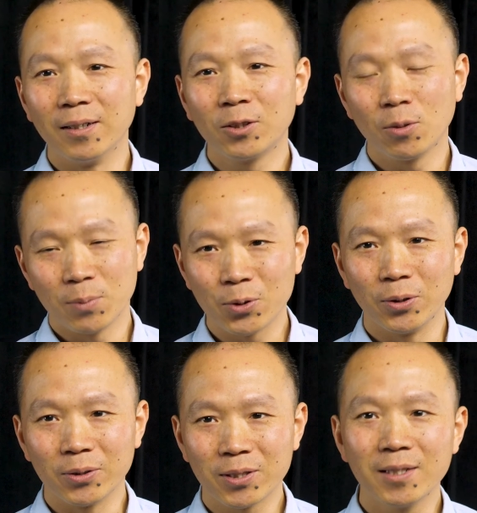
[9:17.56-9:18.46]
top
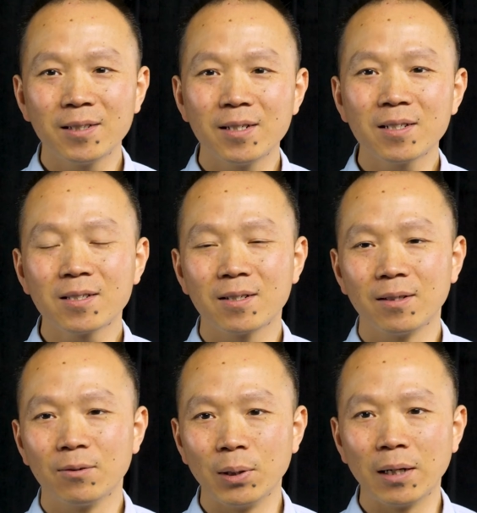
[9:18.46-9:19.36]
soil scientists,
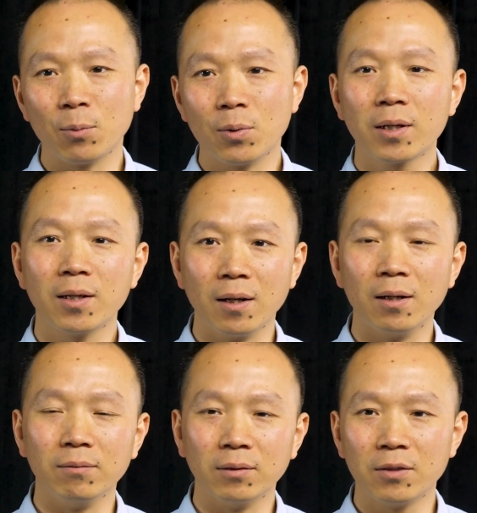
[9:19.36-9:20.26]
we are working
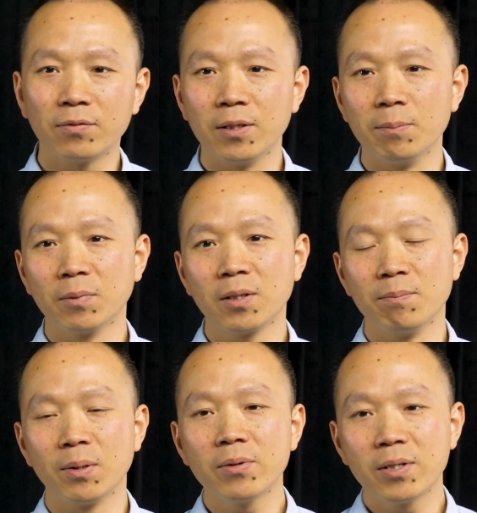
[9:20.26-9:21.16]
on different
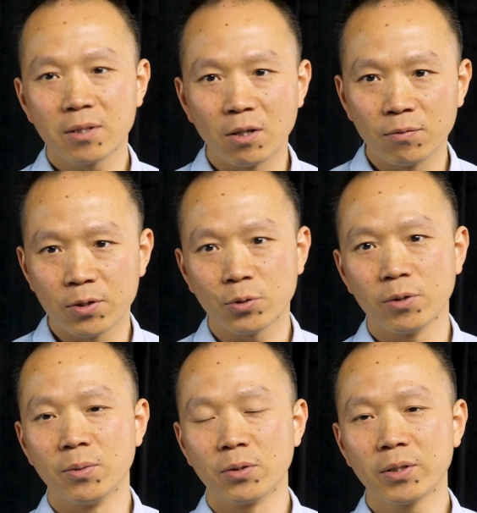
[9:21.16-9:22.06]
components of the soil
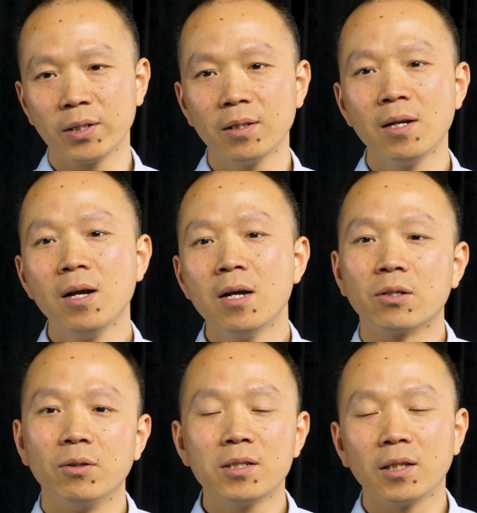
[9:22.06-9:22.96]
modeling.
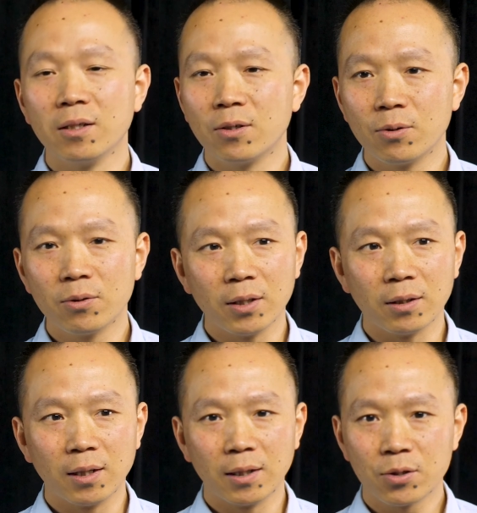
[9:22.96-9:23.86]
So this
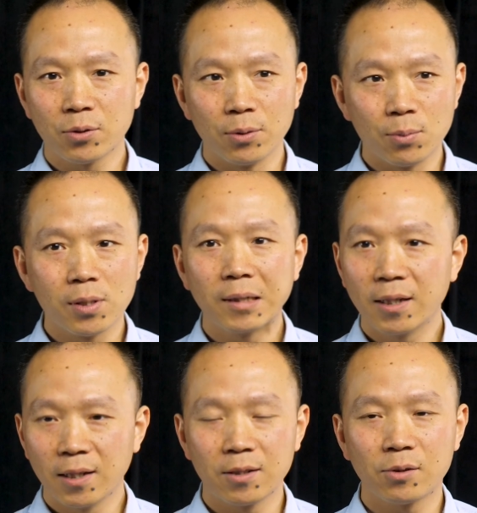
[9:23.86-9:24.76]
including like soil water
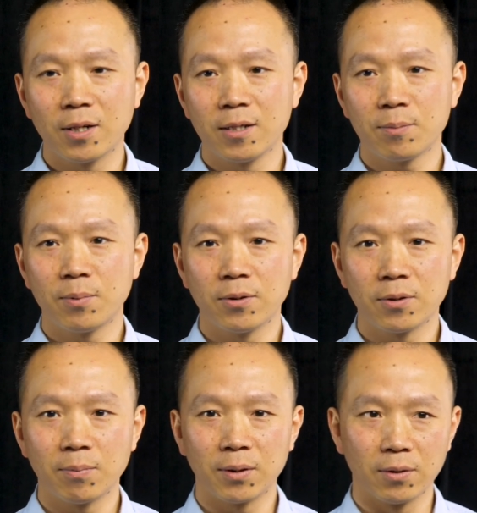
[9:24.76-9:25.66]
heat
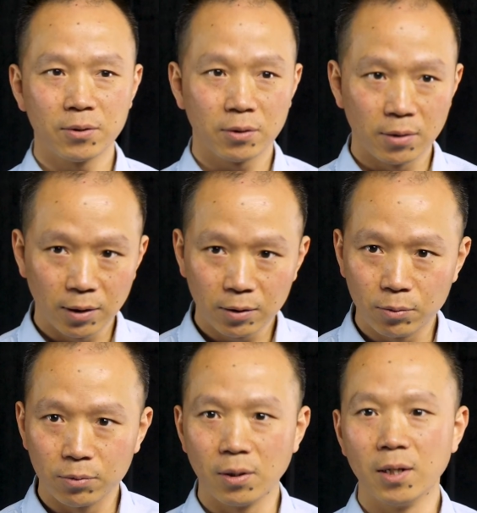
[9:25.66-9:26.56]
transport, but also linked
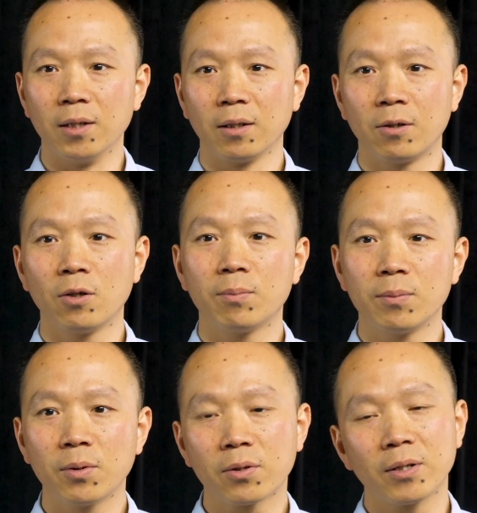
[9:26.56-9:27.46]
to crop
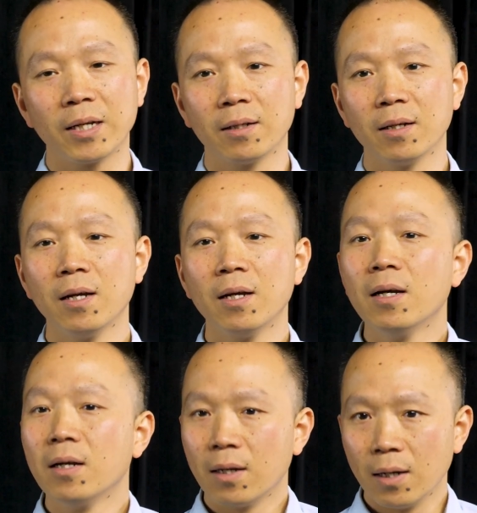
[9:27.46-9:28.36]
modeling,
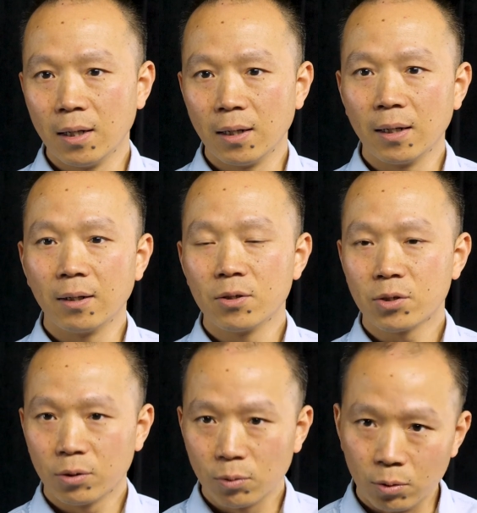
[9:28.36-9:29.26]
and then
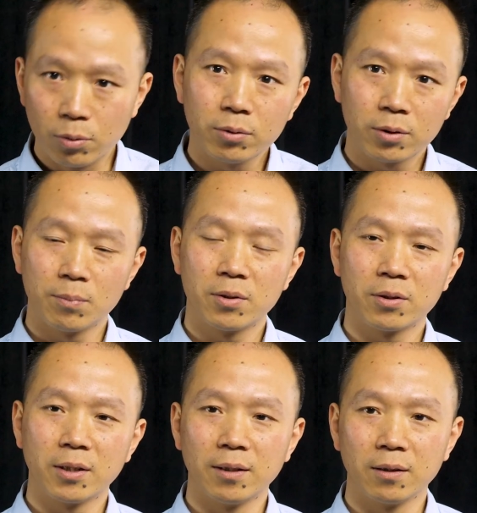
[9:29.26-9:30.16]
also to root
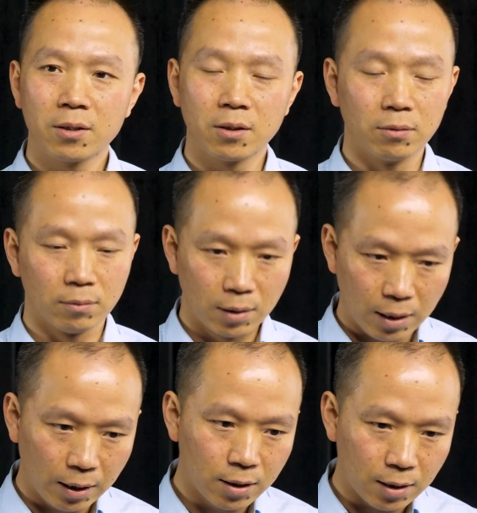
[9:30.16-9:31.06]
modeling. So
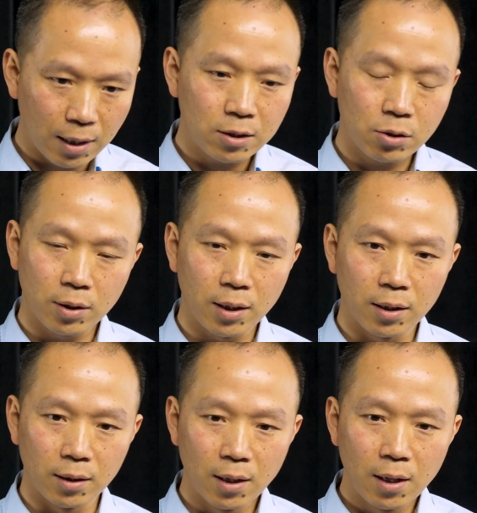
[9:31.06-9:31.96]
it is
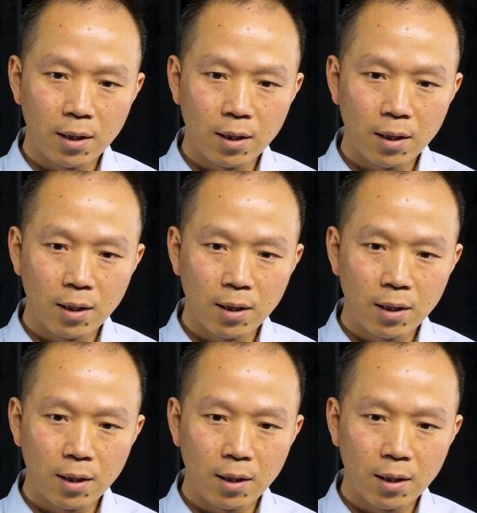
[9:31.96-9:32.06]
actually